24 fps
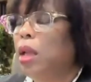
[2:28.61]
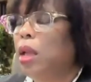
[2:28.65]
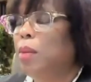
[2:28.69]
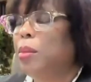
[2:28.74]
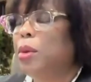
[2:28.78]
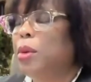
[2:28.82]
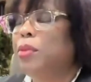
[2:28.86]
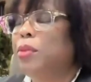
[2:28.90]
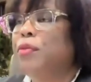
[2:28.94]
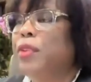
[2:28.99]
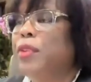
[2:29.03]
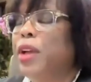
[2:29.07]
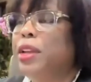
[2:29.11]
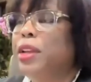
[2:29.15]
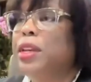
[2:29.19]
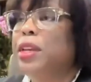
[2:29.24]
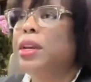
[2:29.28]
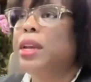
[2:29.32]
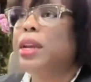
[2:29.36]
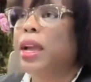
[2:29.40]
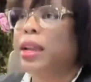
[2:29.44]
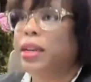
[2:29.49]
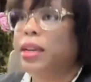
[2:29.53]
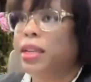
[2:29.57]
I'm going to find you
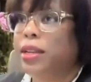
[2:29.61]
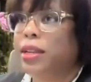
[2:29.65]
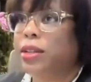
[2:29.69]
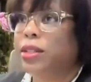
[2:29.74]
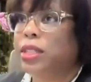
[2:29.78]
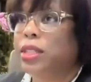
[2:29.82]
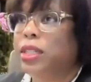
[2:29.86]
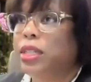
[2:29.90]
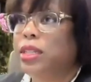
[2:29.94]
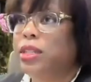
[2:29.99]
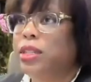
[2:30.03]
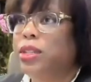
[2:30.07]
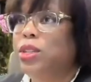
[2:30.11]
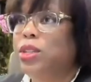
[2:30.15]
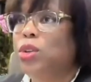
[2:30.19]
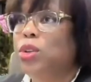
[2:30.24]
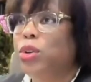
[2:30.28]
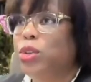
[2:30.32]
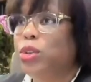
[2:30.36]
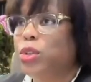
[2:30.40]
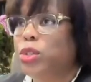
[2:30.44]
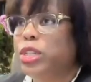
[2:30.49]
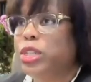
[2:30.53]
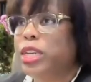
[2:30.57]
not guilty. You
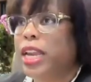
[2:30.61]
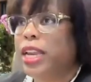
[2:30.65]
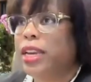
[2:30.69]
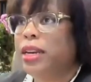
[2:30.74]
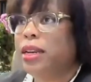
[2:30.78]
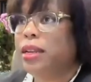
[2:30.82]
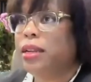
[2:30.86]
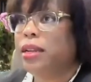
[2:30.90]
understand?